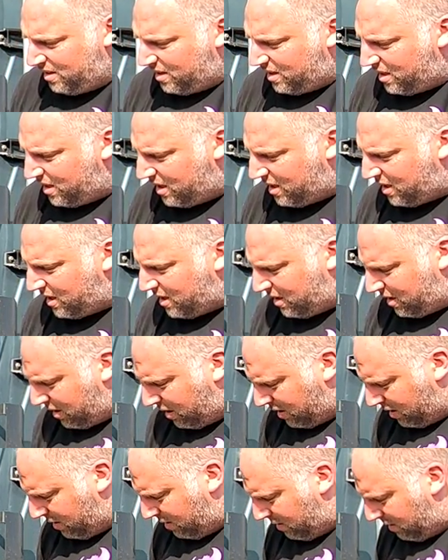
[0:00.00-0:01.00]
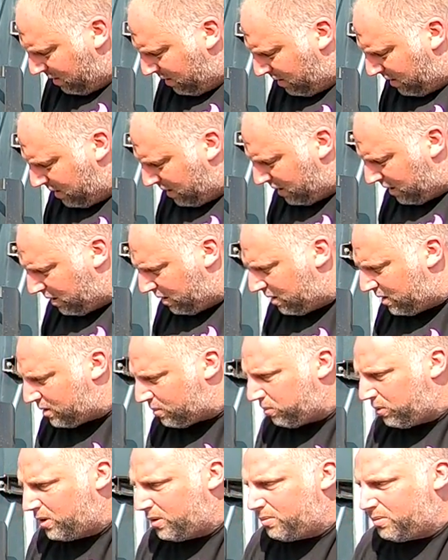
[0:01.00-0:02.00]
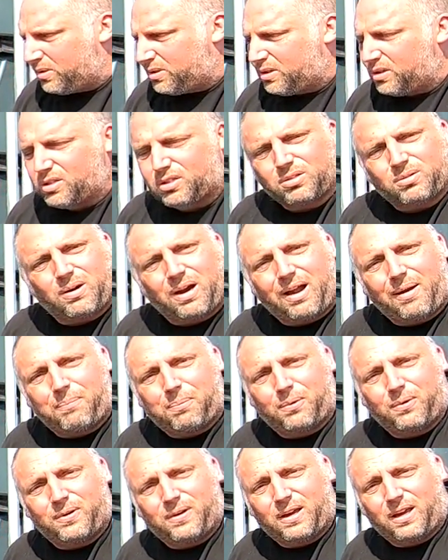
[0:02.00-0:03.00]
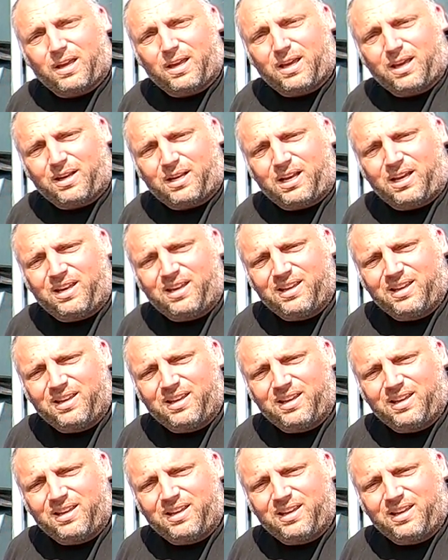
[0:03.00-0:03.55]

And uh, this wood was just scrap wood I had